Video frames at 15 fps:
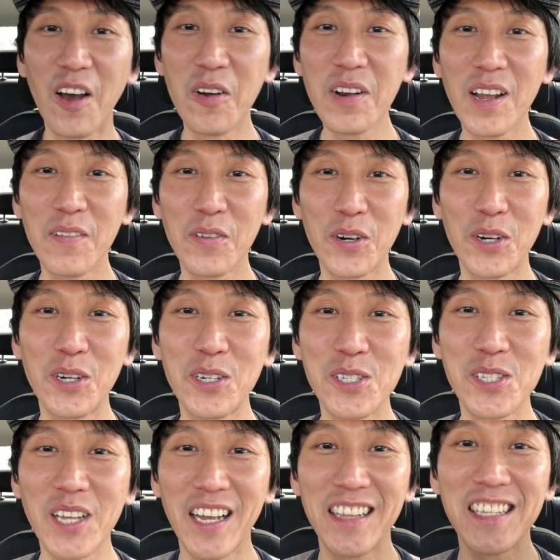lovers,
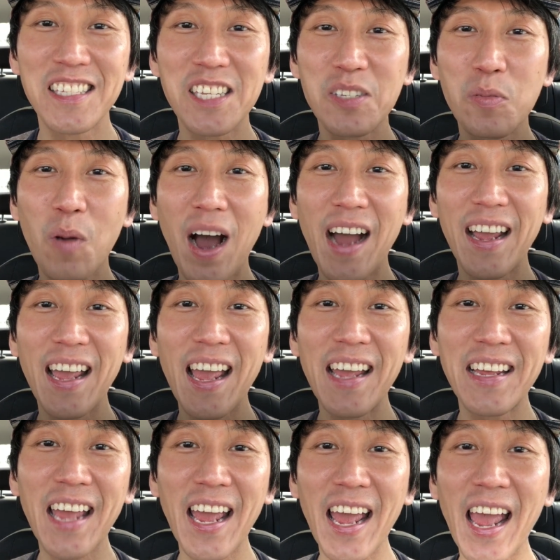this is Y
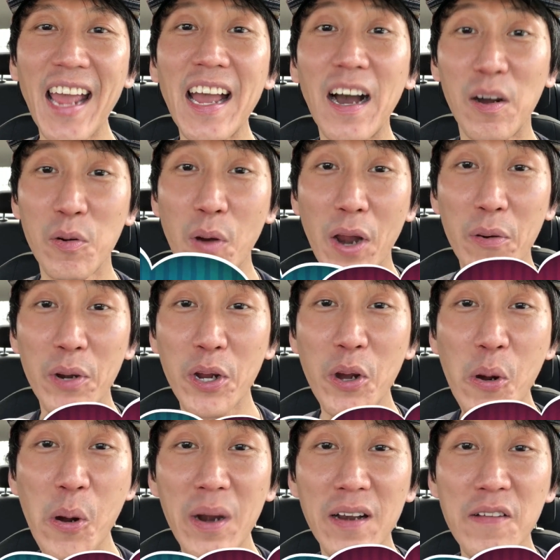aka
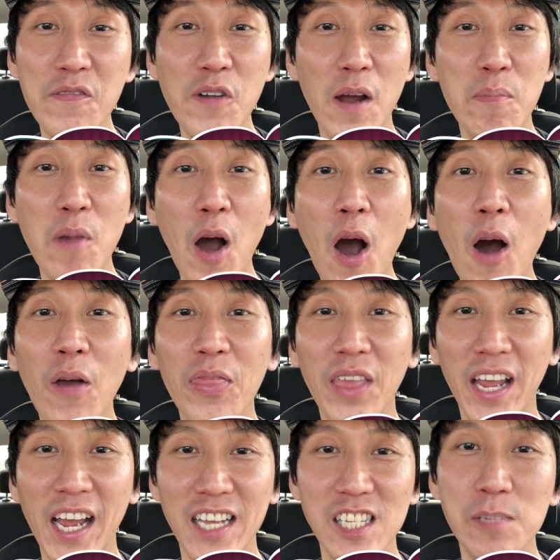Aquaricorn from On the
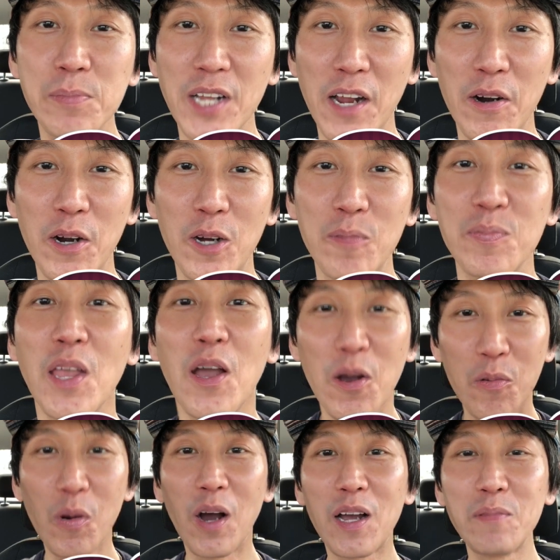Cusp Tarot.
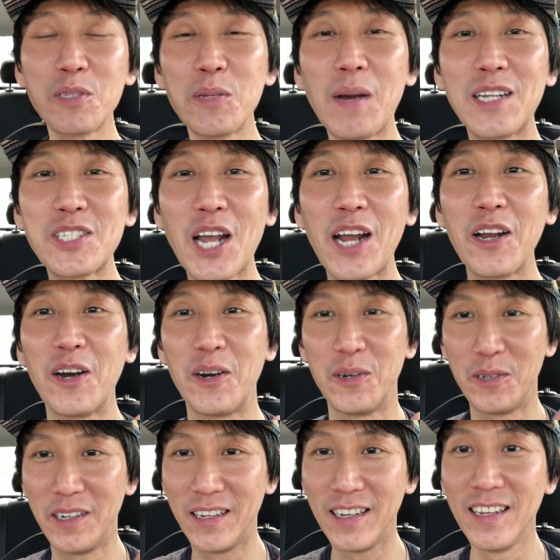Welcome to my
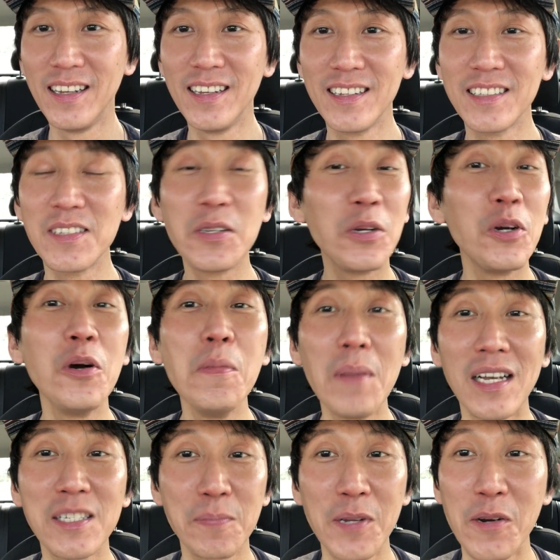channel. You
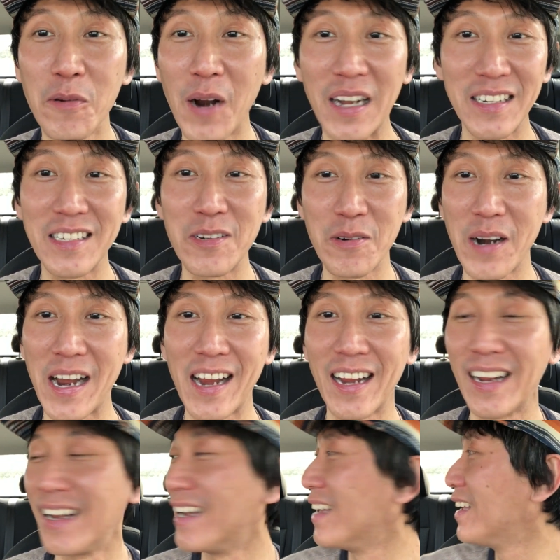must be wondering,